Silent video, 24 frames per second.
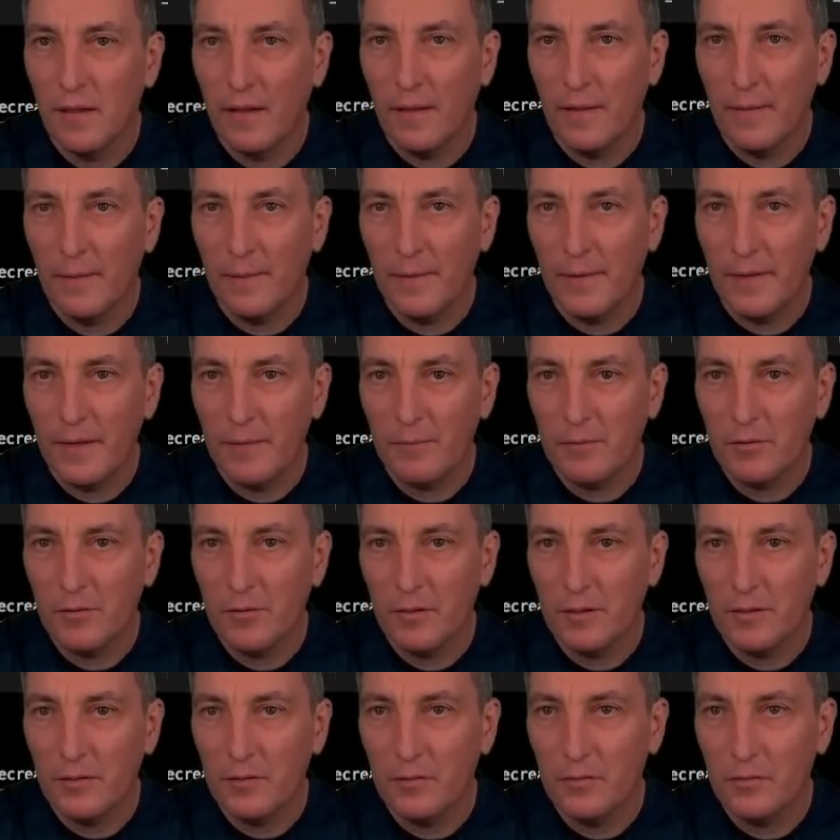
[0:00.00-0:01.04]
And then I'm
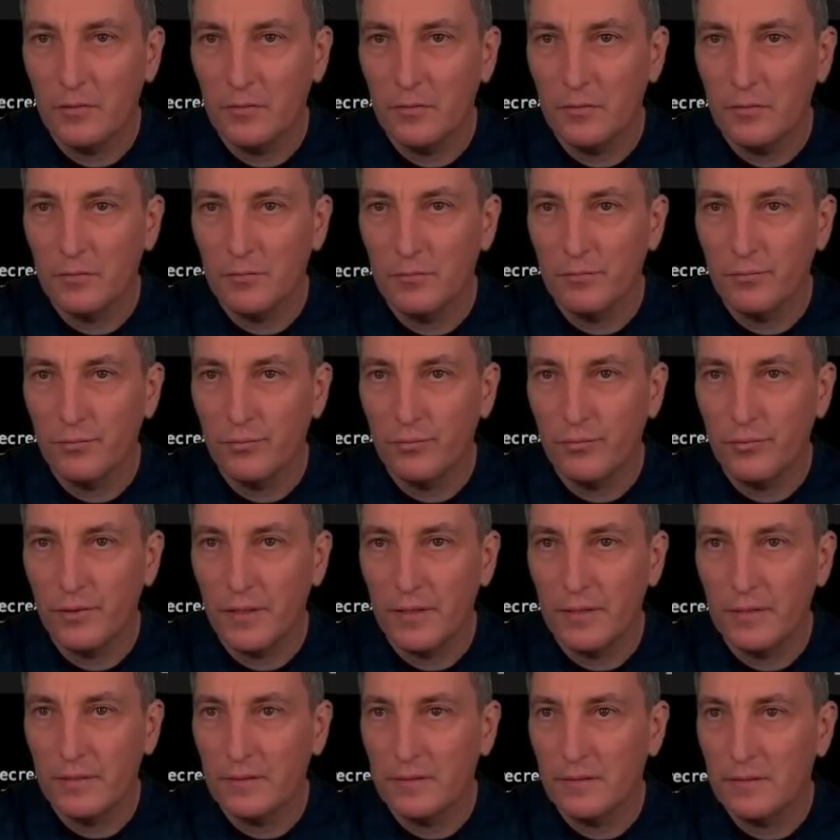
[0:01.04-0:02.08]
going to
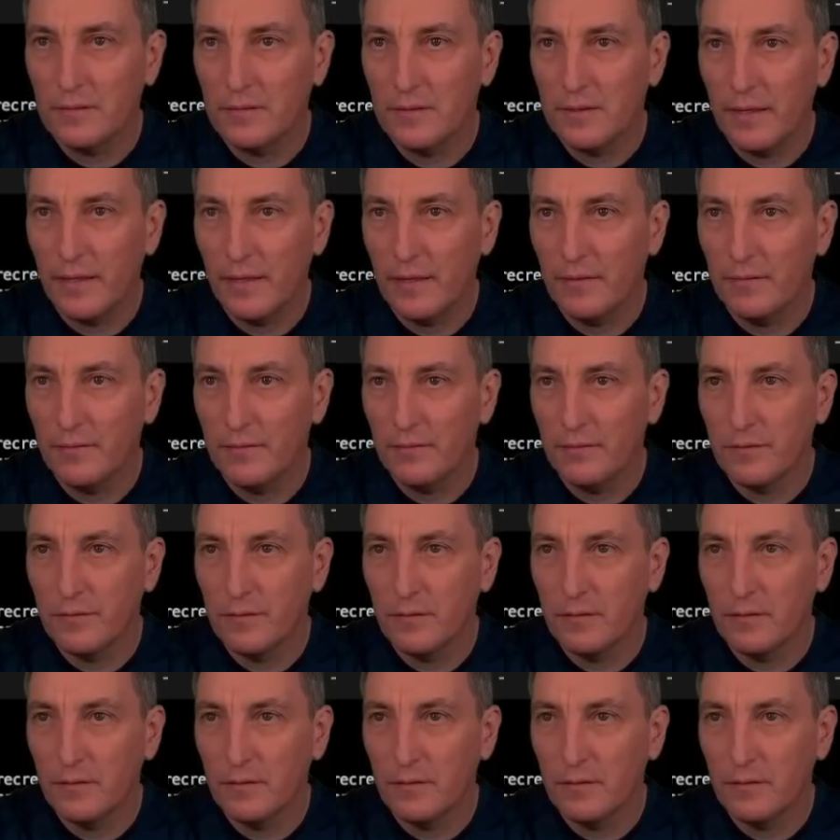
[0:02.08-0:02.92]
press save